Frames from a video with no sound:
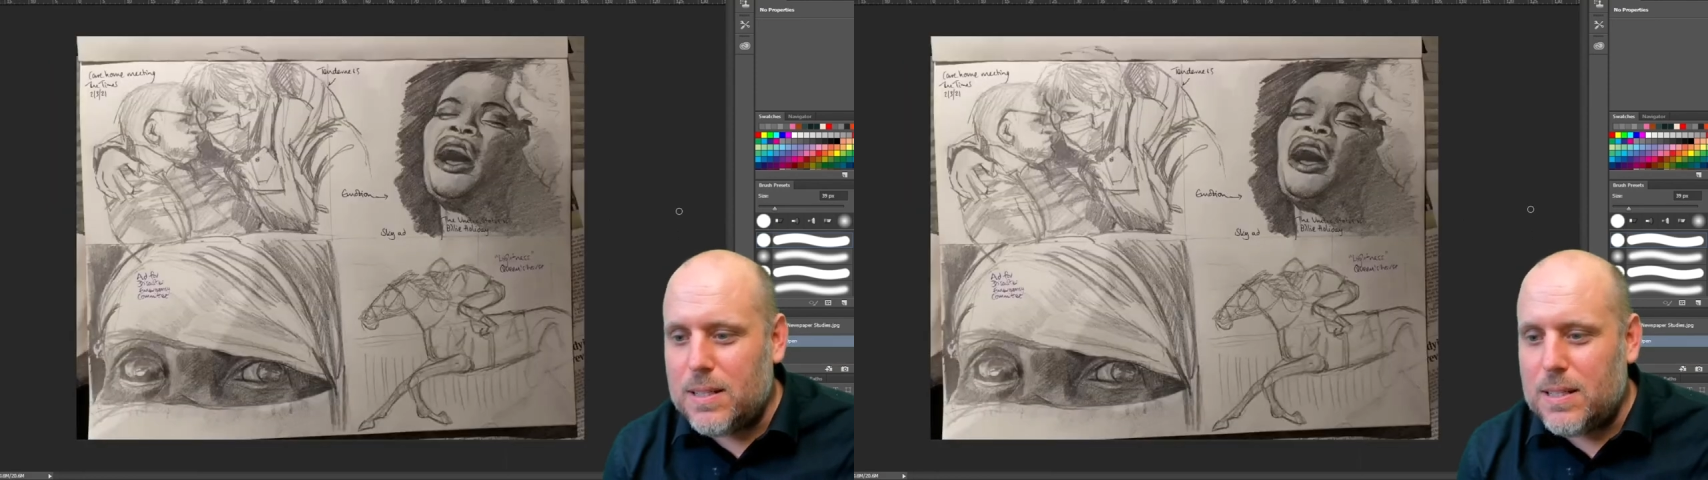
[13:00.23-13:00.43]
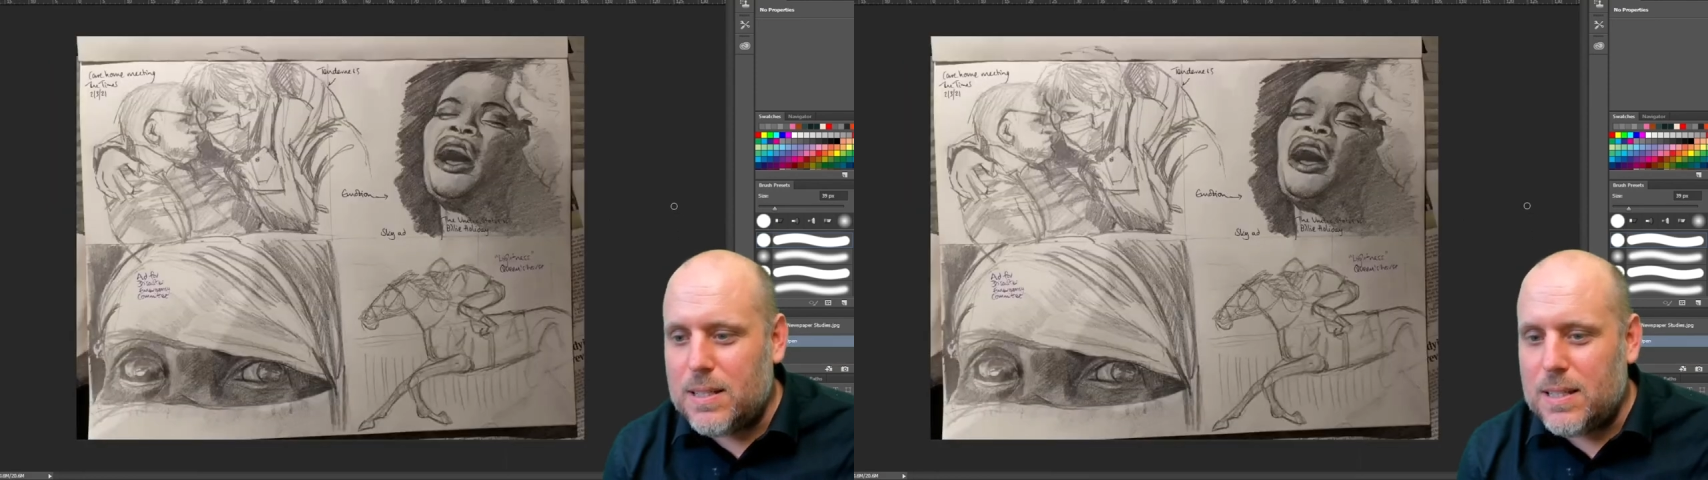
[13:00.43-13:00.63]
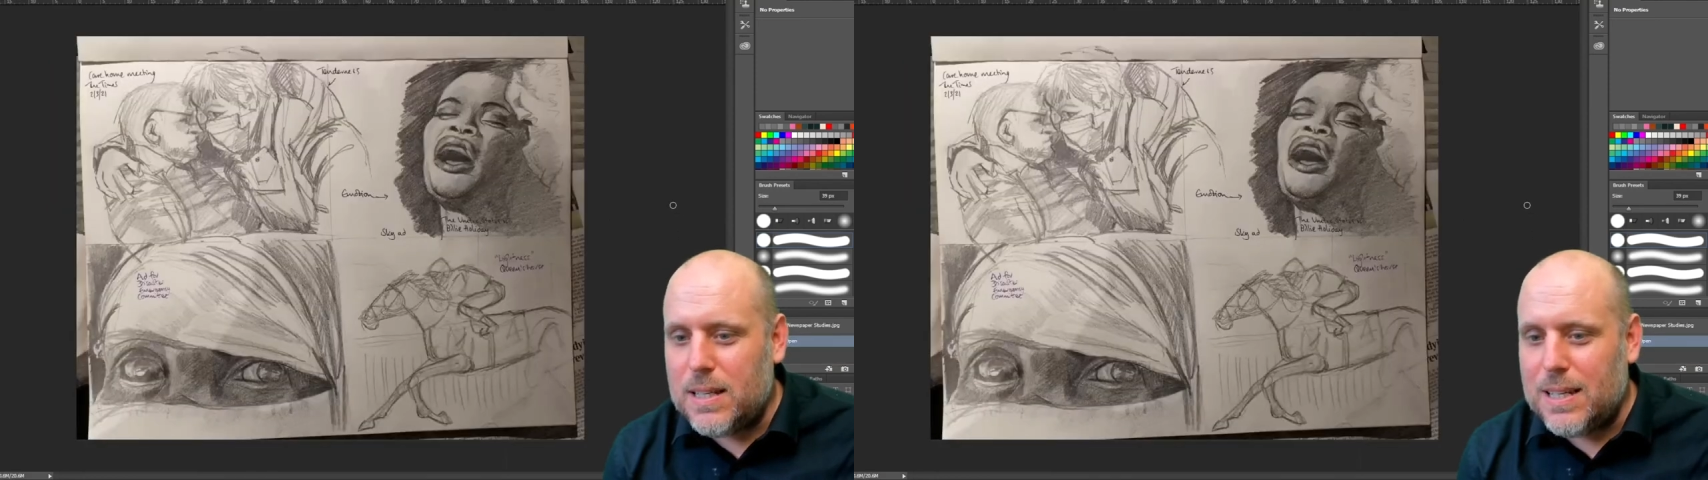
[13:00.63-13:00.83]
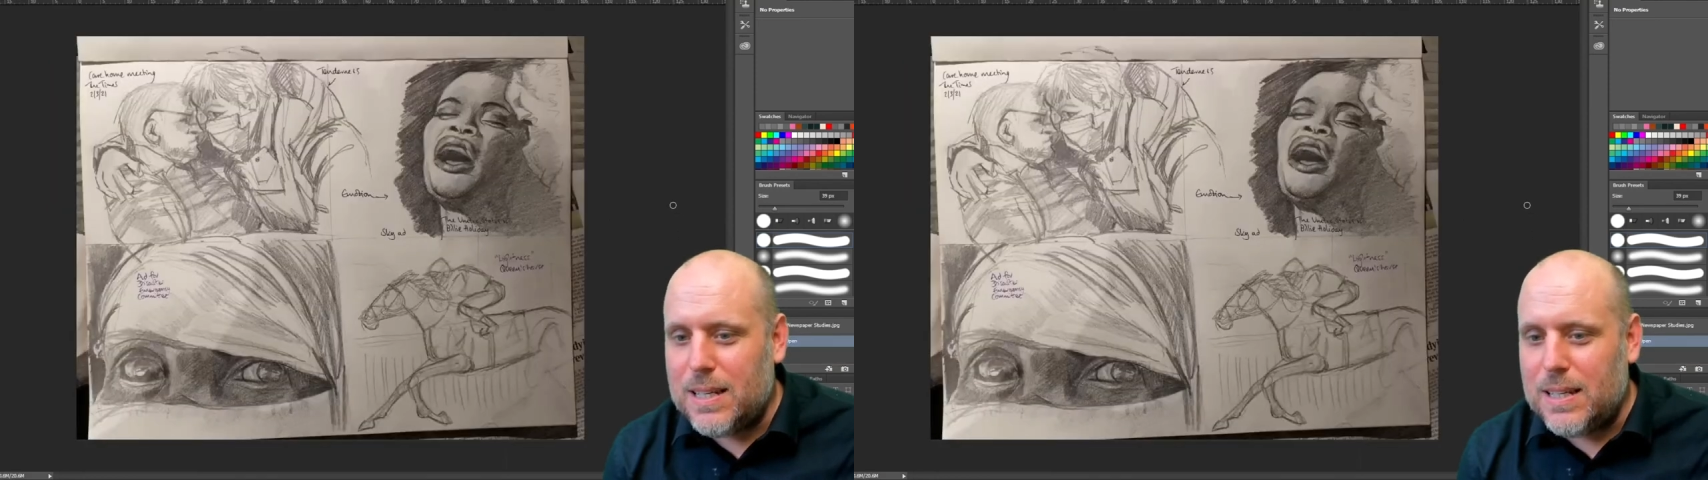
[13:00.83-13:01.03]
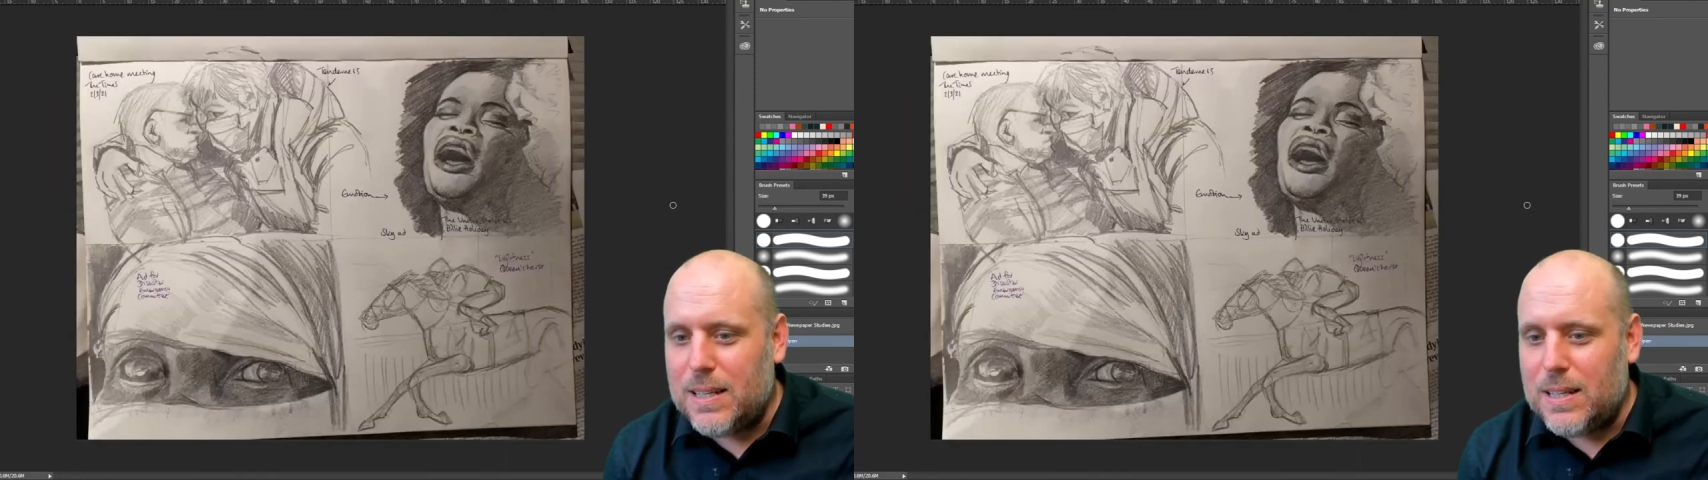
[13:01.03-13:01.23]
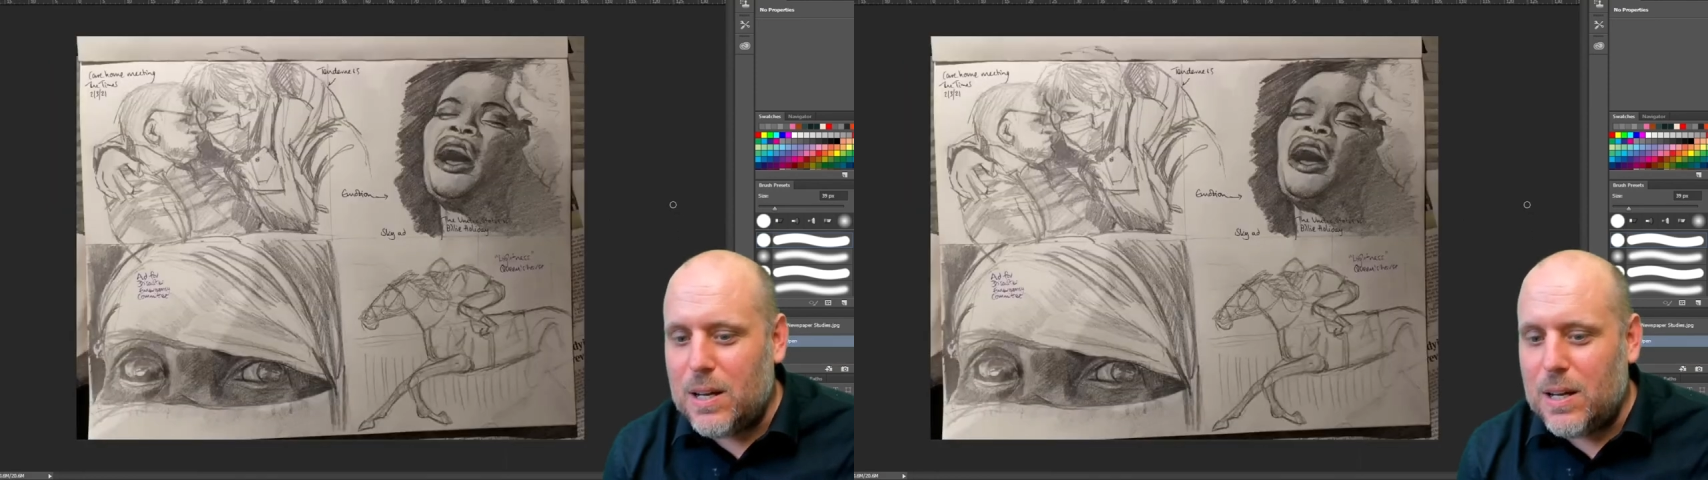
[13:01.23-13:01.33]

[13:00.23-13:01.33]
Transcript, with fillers: see.